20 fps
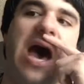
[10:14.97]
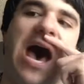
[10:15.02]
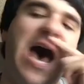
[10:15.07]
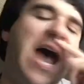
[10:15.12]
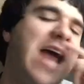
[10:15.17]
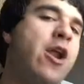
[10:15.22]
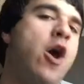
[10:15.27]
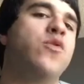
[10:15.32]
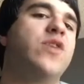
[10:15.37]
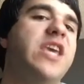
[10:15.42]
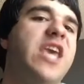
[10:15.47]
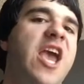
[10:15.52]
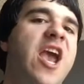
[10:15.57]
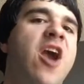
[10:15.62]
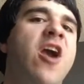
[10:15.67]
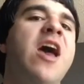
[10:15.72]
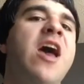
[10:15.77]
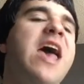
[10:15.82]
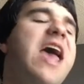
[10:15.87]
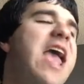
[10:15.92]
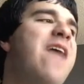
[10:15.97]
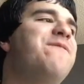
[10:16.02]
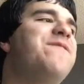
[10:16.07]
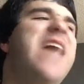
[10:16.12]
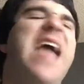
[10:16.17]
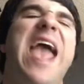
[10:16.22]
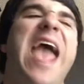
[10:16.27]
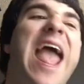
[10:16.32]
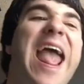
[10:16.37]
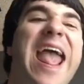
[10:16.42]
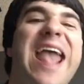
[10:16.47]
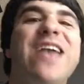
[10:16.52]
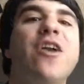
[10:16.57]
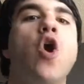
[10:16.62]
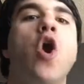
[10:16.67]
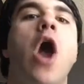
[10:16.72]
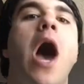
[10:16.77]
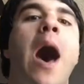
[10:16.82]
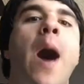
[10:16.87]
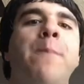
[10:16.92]
I don't care if they hang
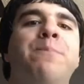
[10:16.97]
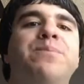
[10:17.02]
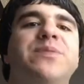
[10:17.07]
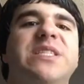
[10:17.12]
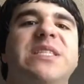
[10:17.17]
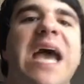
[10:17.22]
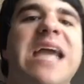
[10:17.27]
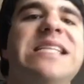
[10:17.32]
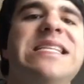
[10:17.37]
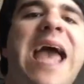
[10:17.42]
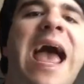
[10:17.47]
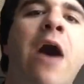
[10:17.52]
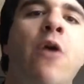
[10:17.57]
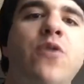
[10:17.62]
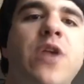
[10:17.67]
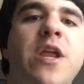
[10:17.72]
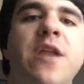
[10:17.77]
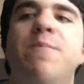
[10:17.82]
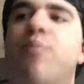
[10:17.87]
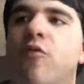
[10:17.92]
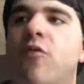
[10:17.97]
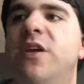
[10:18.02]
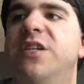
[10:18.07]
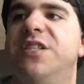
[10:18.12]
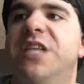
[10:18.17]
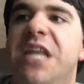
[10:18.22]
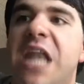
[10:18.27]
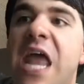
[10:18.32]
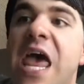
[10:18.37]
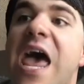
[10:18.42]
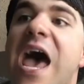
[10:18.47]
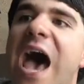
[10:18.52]
her upside down in prison.